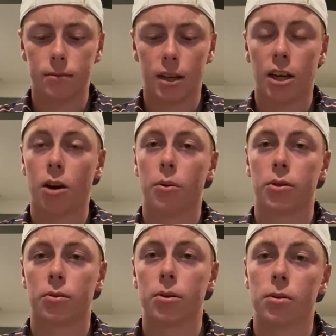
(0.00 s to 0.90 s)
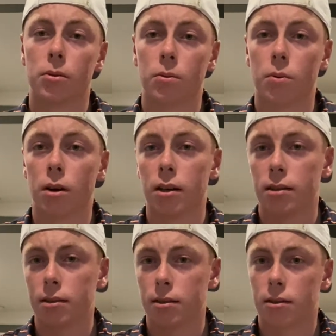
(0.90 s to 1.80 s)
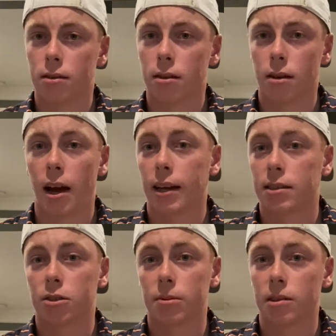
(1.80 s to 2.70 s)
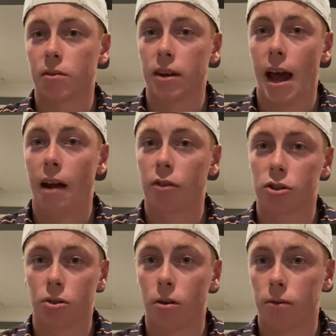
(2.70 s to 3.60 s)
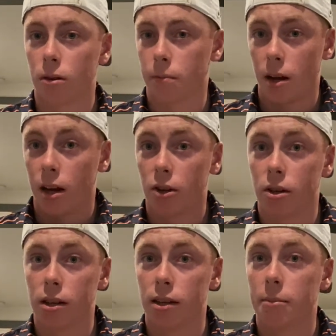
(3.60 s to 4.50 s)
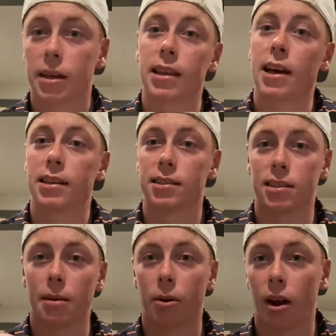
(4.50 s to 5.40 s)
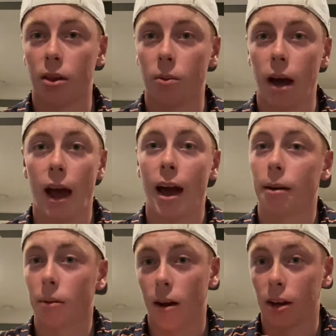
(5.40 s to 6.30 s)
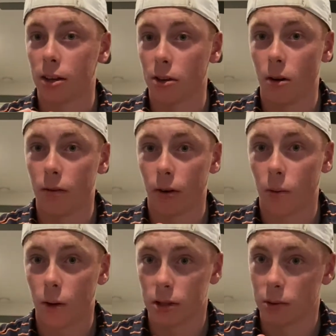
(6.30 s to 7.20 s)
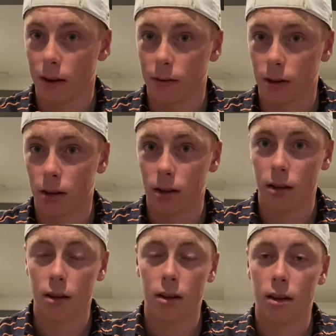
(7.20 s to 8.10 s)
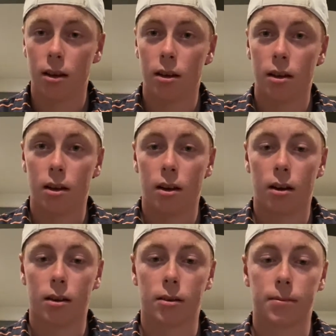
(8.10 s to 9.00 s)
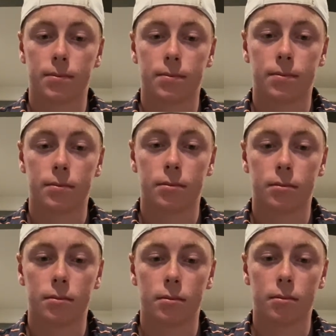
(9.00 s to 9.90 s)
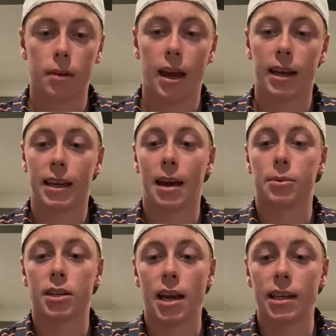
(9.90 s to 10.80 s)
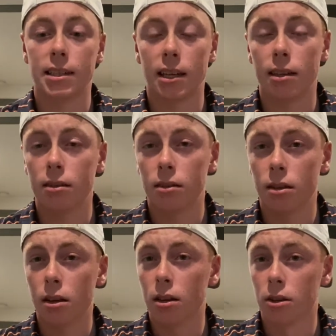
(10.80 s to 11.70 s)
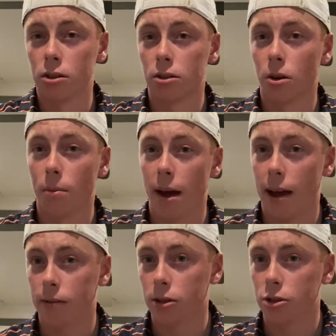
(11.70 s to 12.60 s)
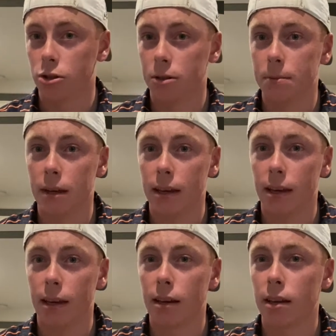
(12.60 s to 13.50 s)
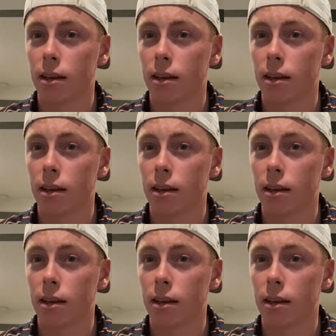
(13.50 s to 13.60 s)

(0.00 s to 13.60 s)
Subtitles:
going through what I consider myself an average golfer. I'm not good. Let me get that disclaimer out of the way. I am not a good golfer whatsoever. My handicap's an 18. So my average should be